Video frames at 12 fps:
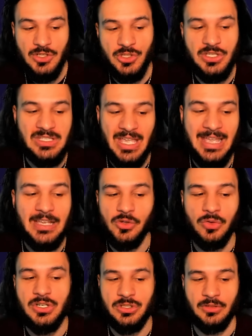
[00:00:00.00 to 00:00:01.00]
Just take
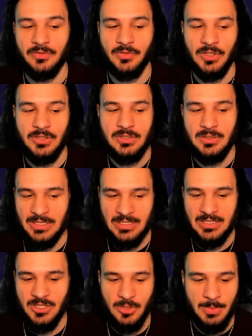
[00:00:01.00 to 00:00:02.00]
Crusher first because
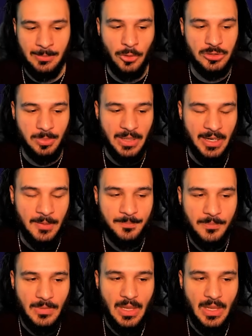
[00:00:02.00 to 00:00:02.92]
it's such a big multiplier.